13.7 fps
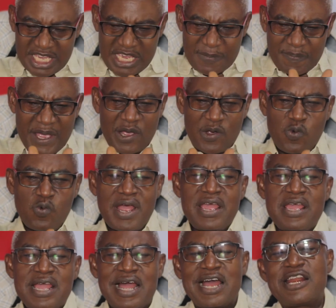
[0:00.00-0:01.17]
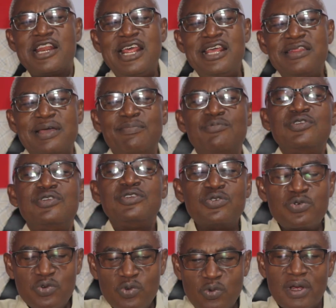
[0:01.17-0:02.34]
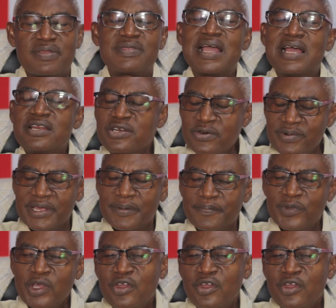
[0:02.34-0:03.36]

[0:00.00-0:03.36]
keep away and let them do what they are doing.